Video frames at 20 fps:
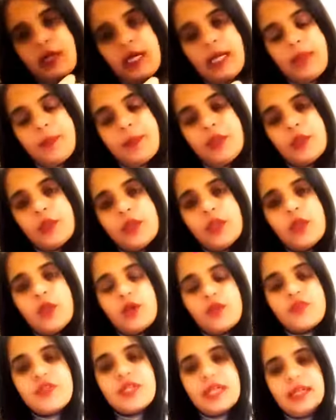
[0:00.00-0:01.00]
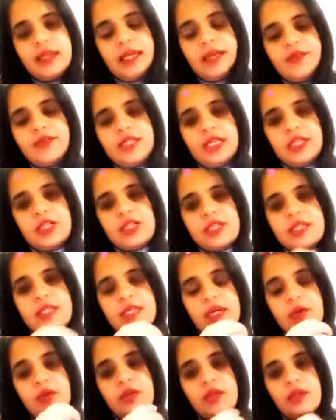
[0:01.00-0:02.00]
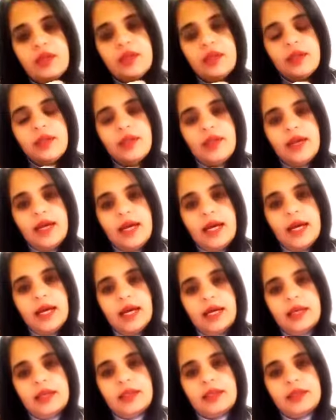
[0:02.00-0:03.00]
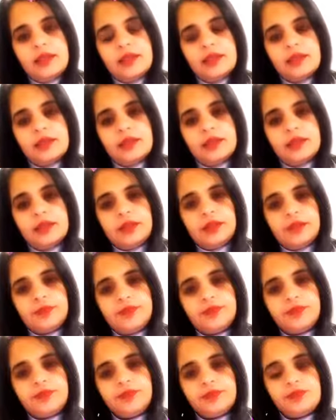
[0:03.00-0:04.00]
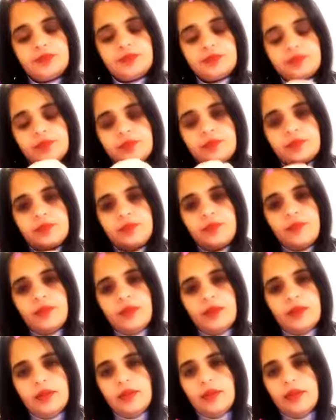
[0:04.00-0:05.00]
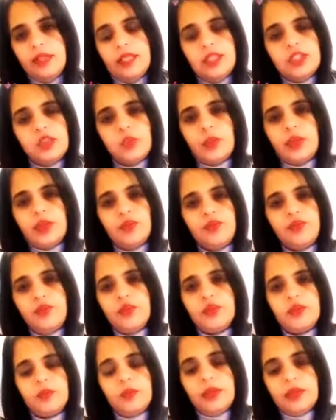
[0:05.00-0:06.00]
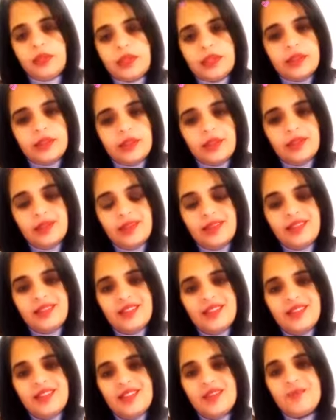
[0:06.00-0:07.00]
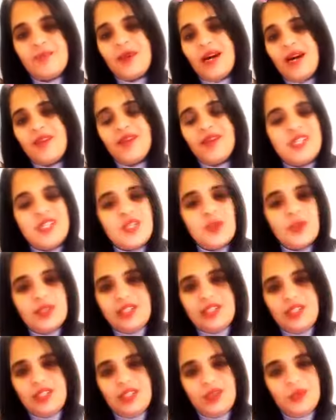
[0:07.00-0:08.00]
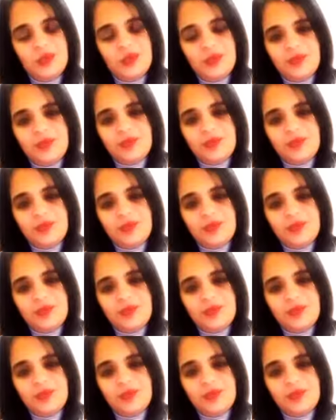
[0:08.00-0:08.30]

i'll be doing a lot of live sessions now and um, each one of you are a miracle the power is within you